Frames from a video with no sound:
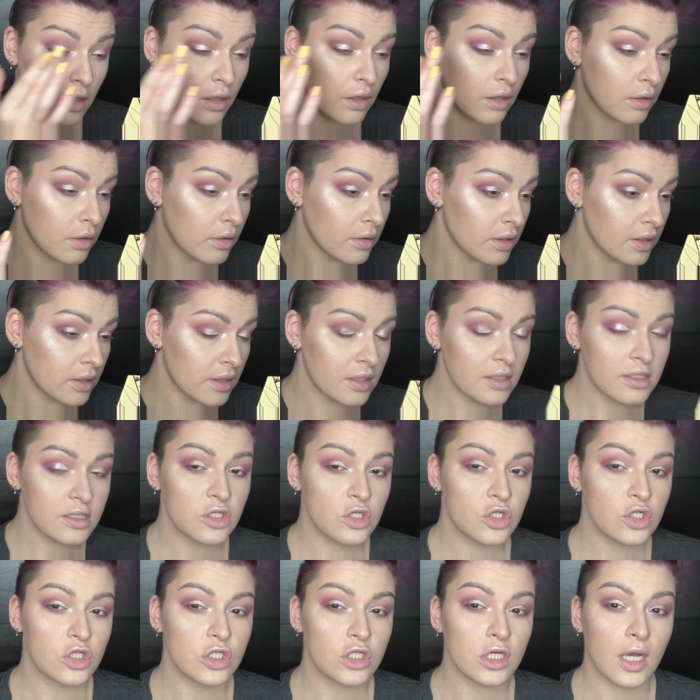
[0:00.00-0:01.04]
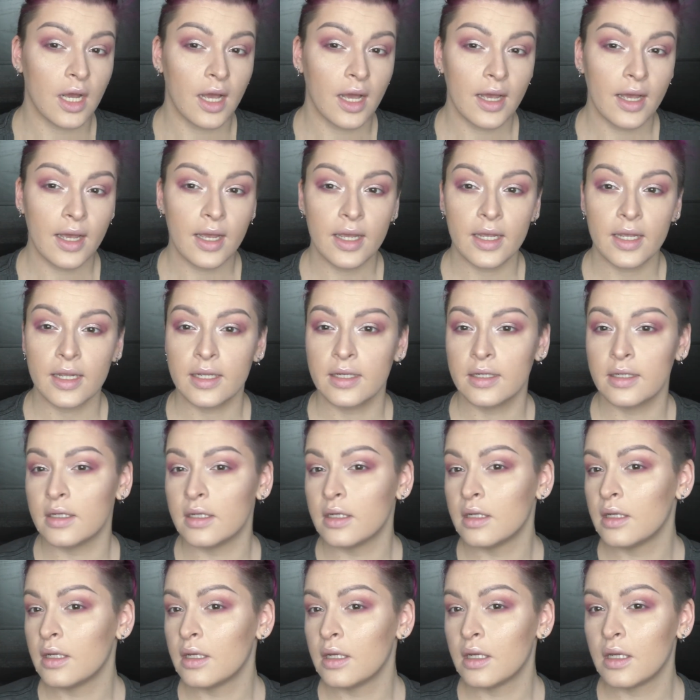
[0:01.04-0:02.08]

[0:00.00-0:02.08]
Look at this shine.